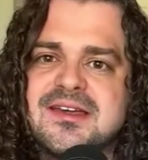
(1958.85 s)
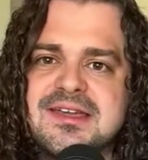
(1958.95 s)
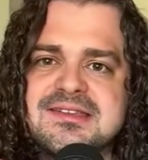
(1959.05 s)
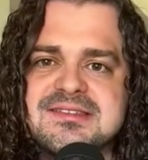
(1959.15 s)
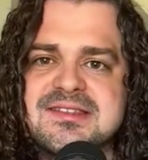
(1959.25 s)

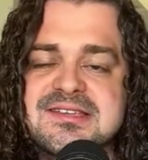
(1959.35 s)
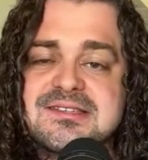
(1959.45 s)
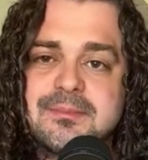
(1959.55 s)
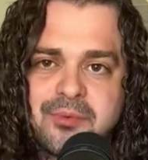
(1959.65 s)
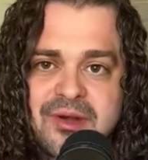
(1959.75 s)
is this
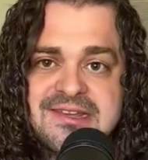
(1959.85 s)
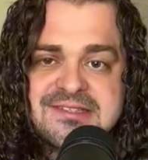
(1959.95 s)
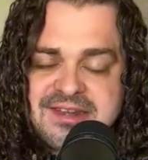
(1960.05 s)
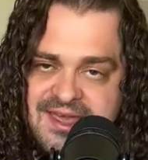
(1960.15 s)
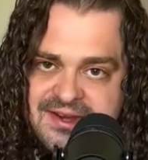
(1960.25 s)

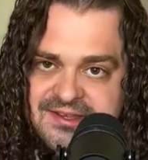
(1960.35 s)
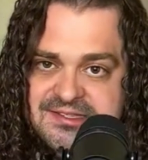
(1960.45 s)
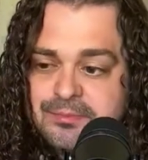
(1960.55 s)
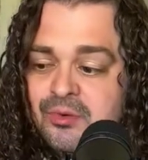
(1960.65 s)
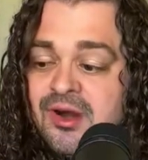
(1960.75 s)
brazen head,
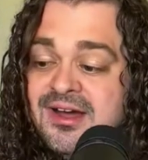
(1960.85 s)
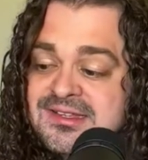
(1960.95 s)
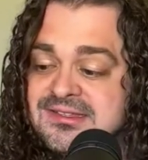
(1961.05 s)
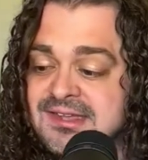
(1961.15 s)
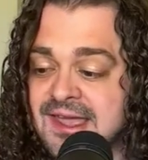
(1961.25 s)
this
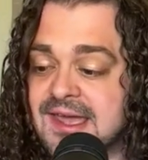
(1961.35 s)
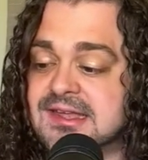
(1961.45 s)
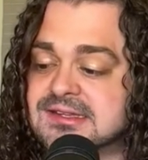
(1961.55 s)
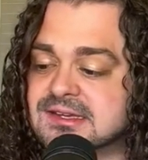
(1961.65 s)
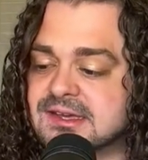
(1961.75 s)
bronze head.